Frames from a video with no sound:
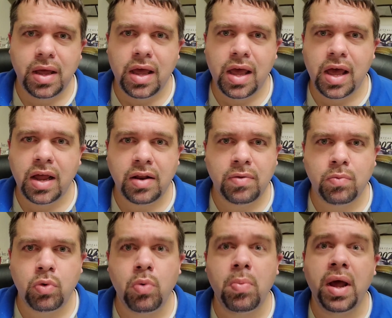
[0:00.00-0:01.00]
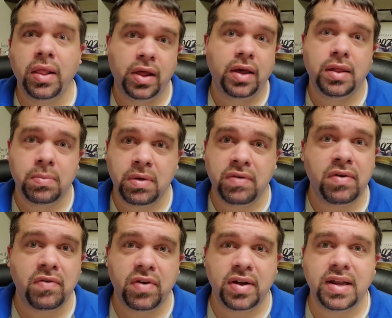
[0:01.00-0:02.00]
and who might like them, even
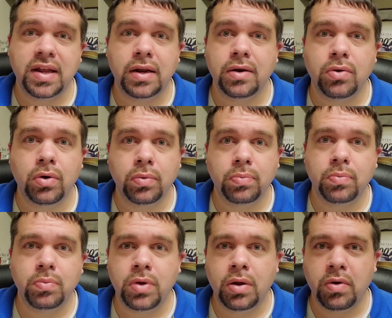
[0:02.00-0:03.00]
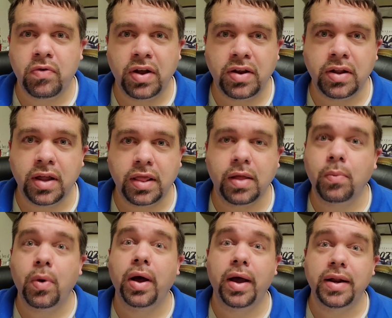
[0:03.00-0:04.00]
if I didn't, or if I did like them,
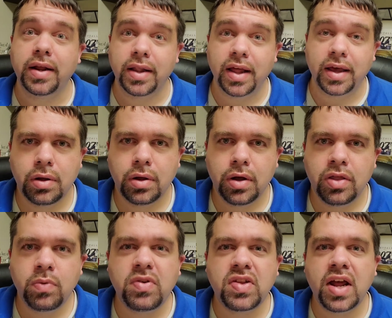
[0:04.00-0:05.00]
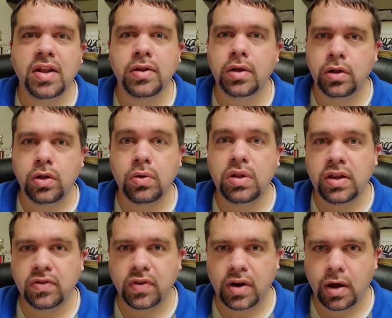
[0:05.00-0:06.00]
why I did like it. The reason I do these
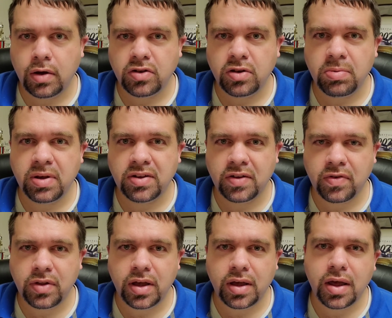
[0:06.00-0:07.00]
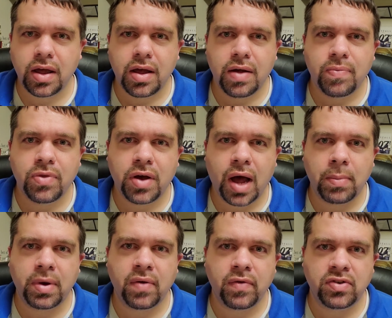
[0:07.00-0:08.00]
videos is because I feel like the comic
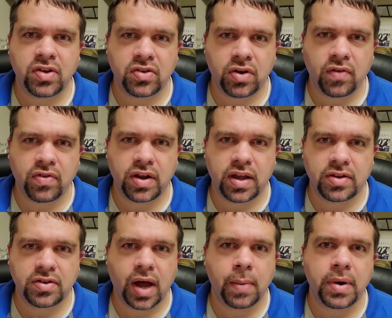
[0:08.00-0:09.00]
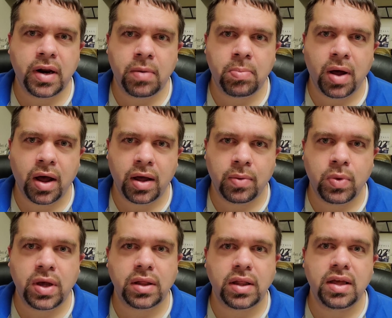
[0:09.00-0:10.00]
conversation often gets dominated by
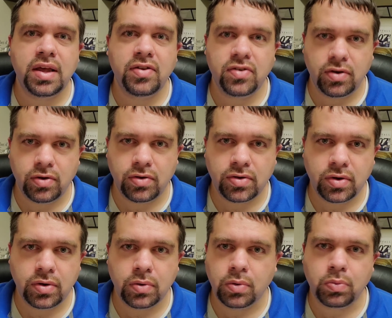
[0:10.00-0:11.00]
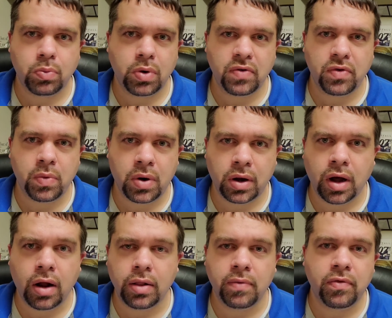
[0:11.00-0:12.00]
weekly issues, or whatever you want to
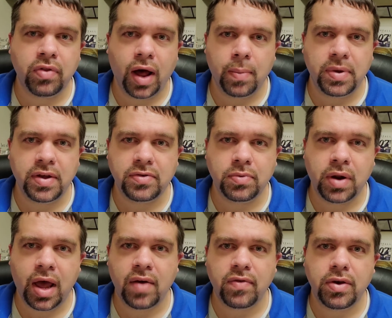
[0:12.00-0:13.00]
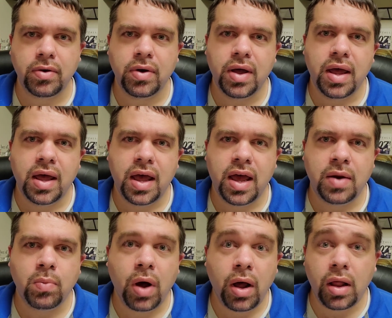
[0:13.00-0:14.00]
call them, floppies, what have you. And
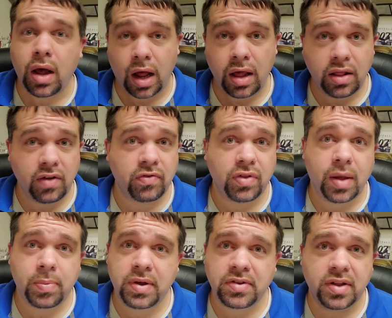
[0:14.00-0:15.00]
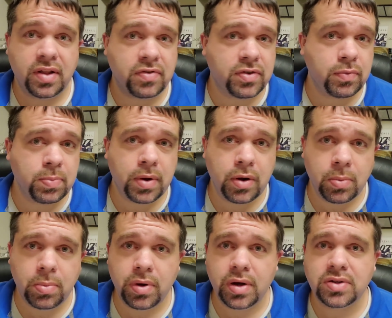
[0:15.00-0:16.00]
while I love floppies, I love superhero
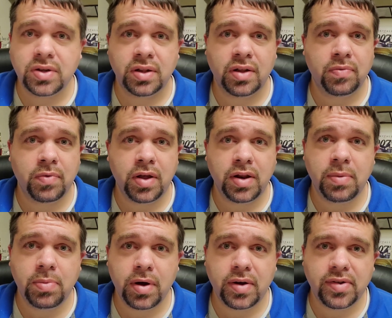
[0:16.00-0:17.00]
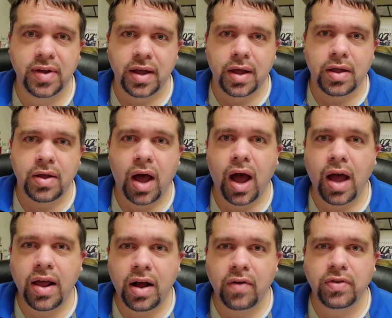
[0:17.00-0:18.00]
books, I love indie books,
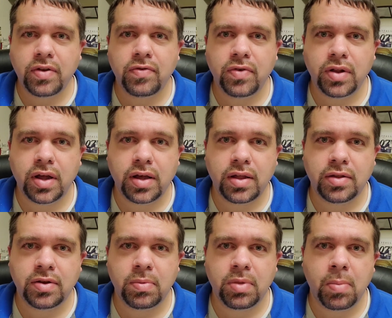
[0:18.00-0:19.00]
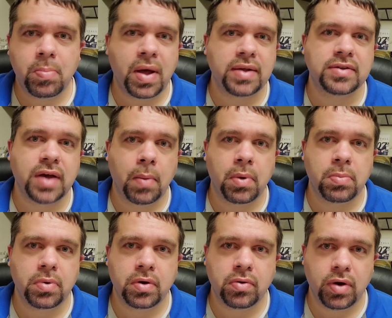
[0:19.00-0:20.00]
I often feel like some of the best comic
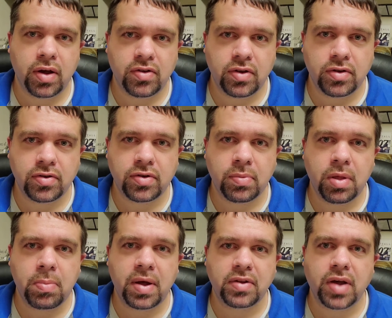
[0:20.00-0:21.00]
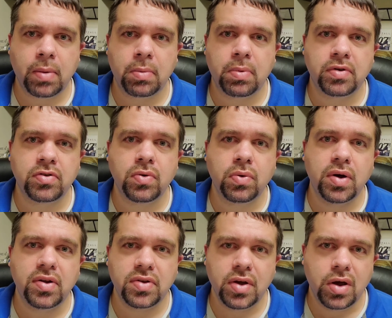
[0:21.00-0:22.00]
book creations, some of the best comic book
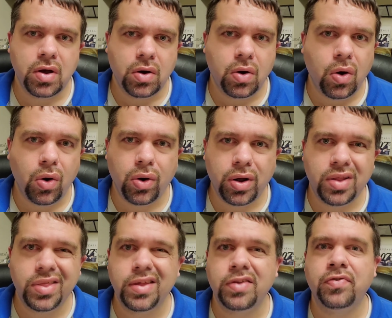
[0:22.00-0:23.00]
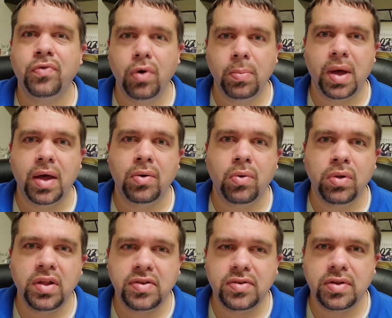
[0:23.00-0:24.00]
stories are in this format, or at
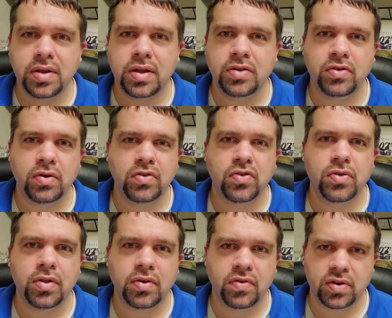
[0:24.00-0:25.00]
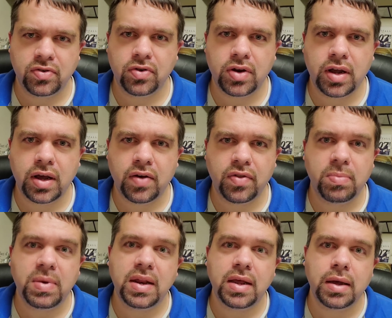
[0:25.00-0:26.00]
least it shows you the diversity of the
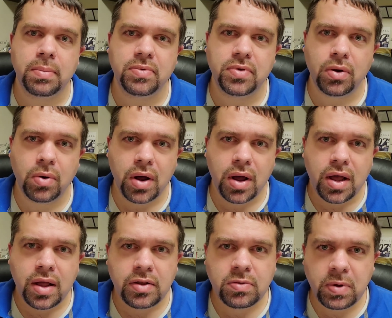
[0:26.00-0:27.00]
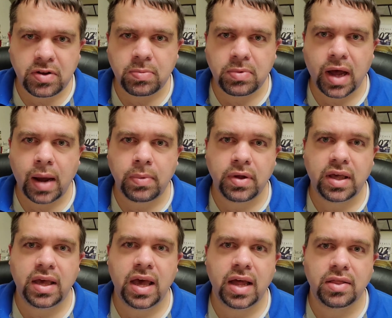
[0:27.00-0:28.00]
medium. So spend some time
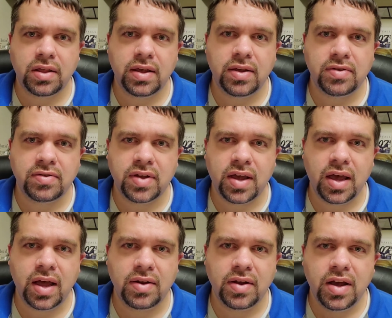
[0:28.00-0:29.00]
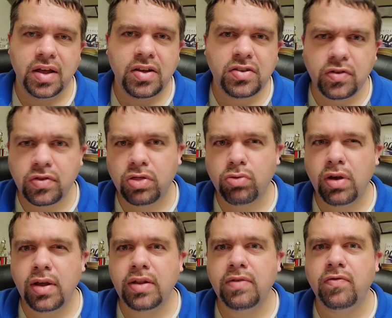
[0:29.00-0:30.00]
looking at these, and these are
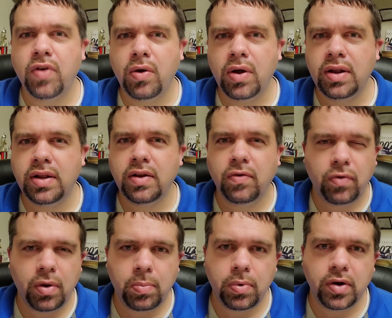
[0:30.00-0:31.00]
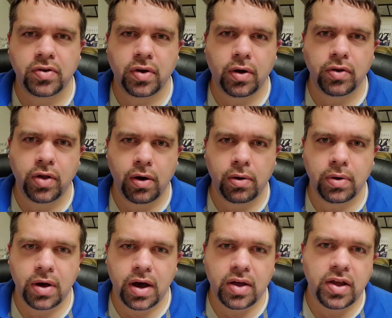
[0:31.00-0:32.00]
3 very different books, although
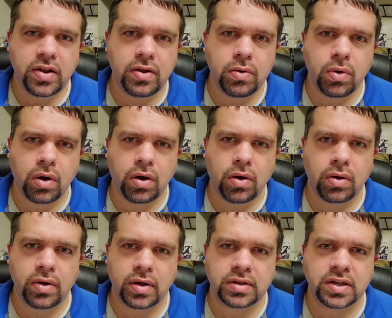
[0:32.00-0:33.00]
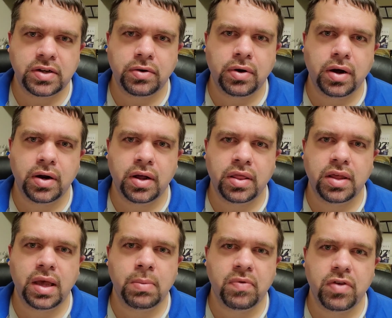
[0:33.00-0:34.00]
they do all center on a
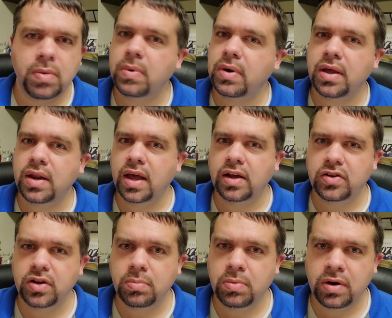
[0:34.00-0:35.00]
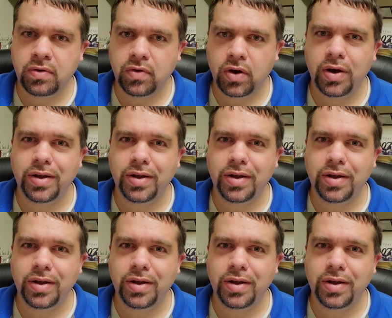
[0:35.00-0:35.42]
theme of human connection, but in very